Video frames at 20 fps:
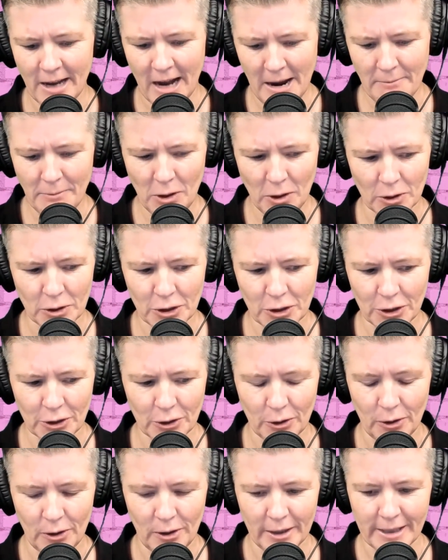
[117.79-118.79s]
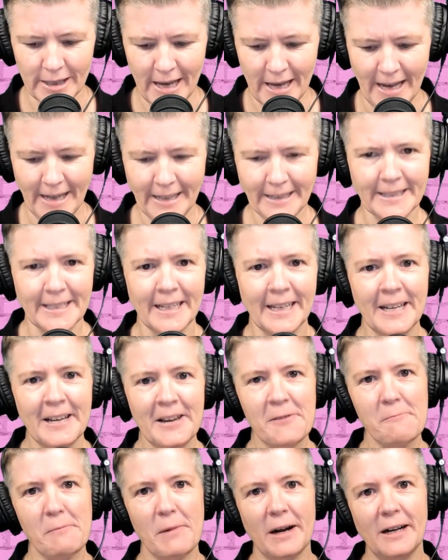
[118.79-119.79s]
I'm not sure yet,
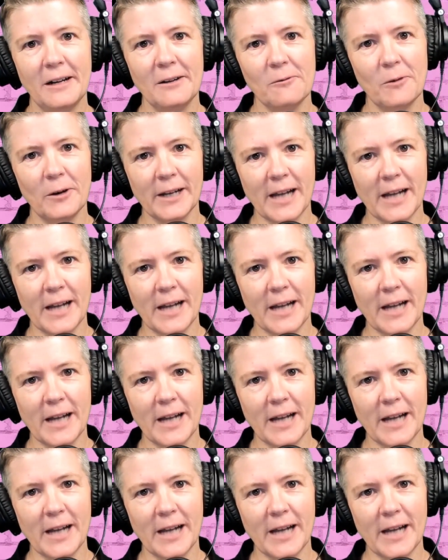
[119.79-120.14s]
but what